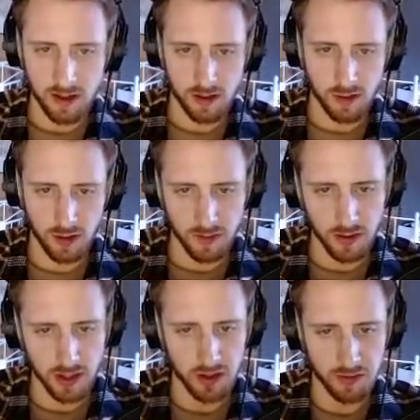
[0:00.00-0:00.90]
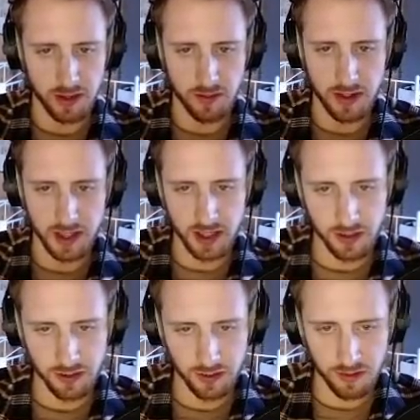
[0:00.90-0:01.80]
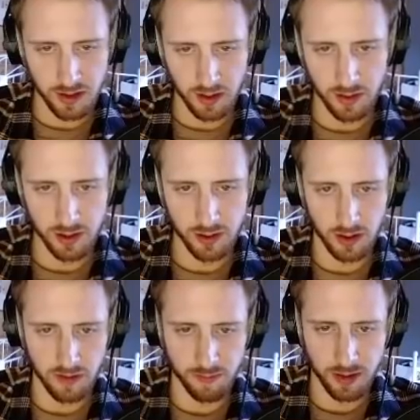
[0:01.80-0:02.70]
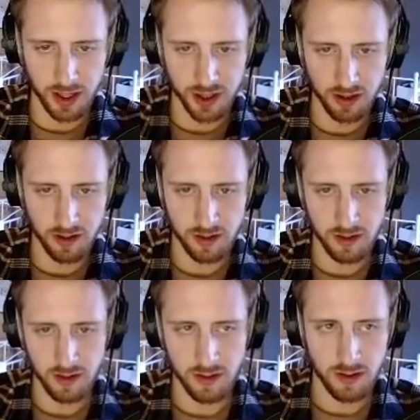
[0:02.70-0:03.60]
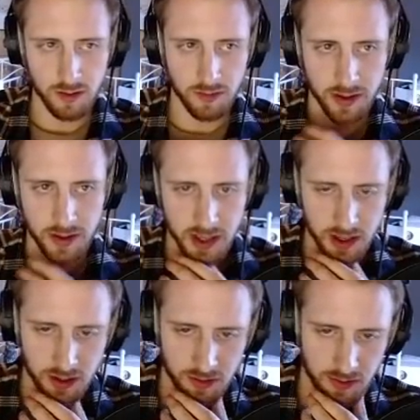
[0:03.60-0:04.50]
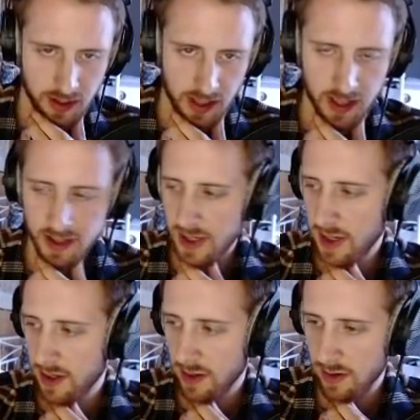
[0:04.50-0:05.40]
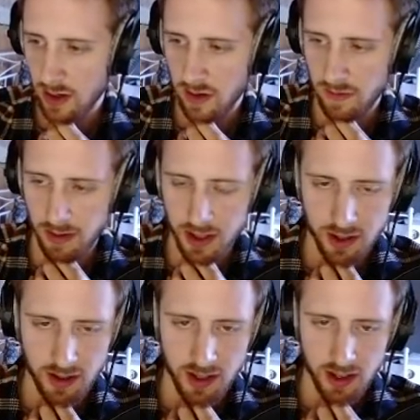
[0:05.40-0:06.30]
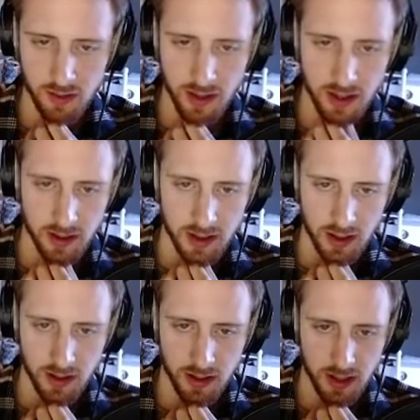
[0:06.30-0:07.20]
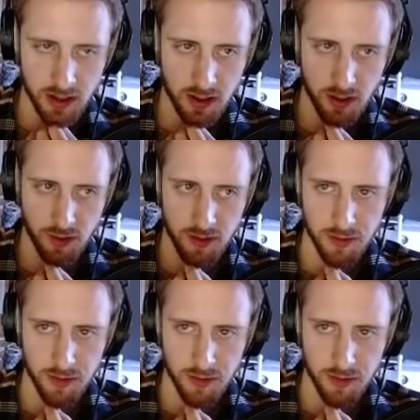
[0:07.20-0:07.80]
crumble a little bit. When these two are under a lot of pressure... When the Ana Zen is under a lot of pressure, this is where they start to crumble,